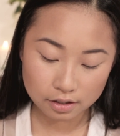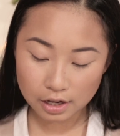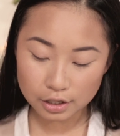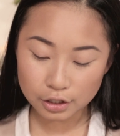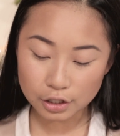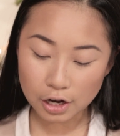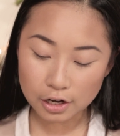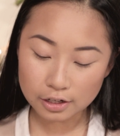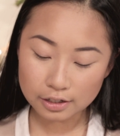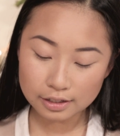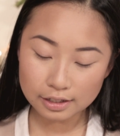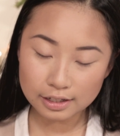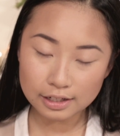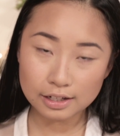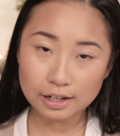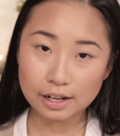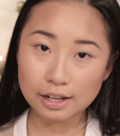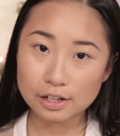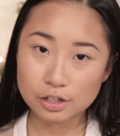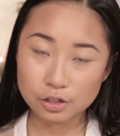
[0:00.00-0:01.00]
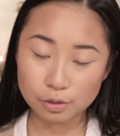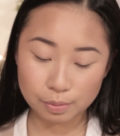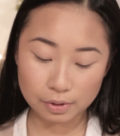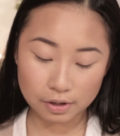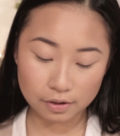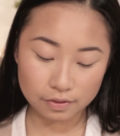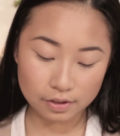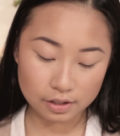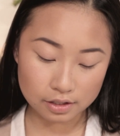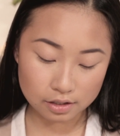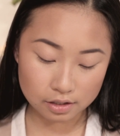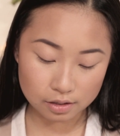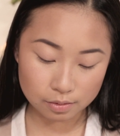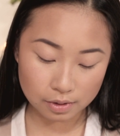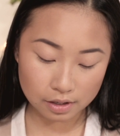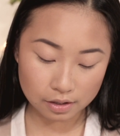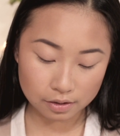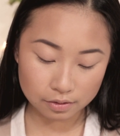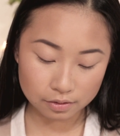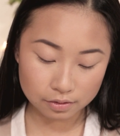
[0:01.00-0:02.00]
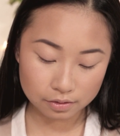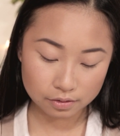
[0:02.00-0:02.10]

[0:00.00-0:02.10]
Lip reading: And you only need a little bit of this as well.